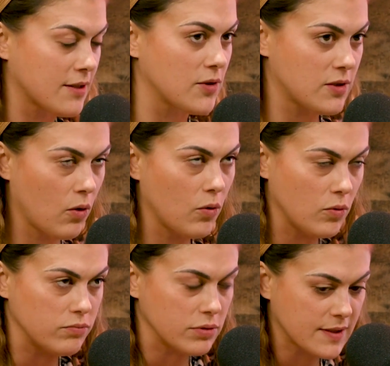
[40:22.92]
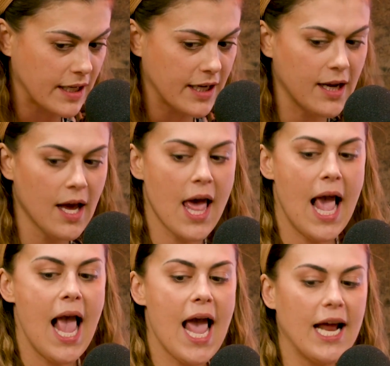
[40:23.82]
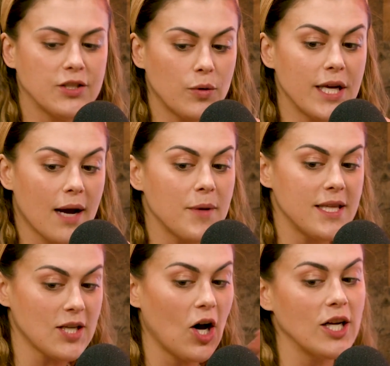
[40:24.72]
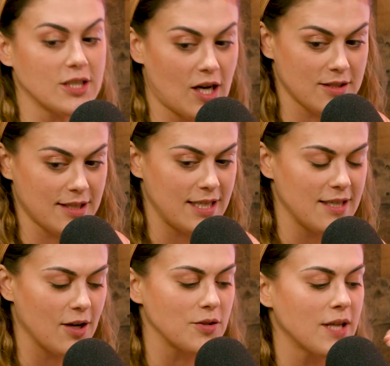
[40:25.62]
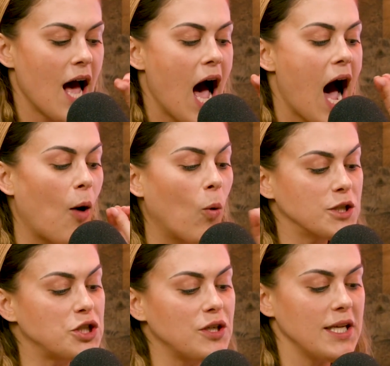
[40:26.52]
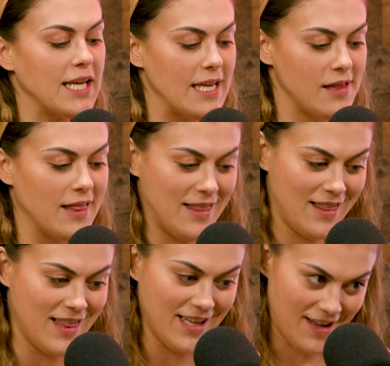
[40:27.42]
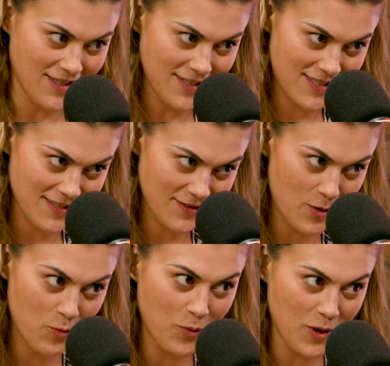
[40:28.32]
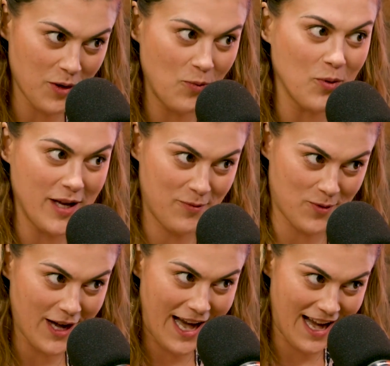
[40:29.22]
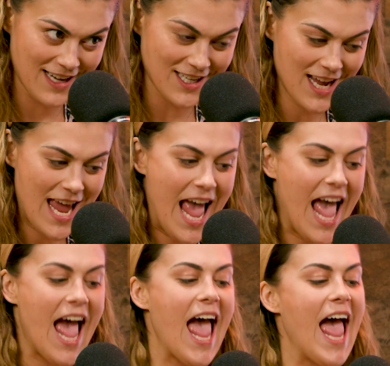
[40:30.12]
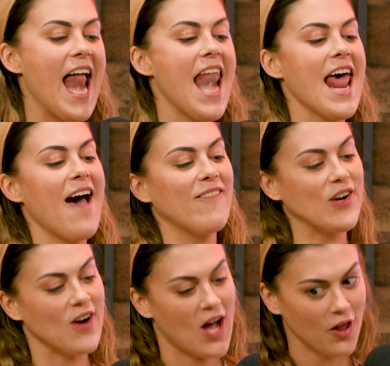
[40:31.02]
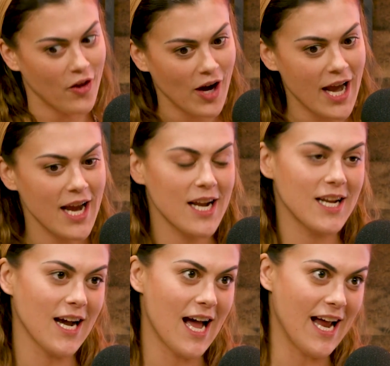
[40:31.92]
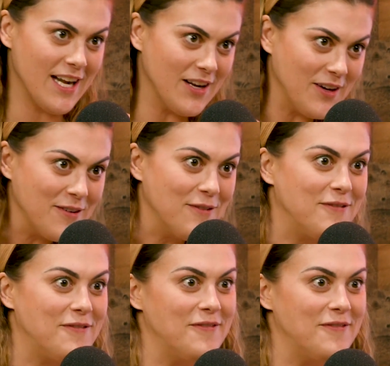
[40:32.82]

I was so skinny. And so he got me these hot dogs, and he goes, I want you to eat this in one hand and have your other hand kind of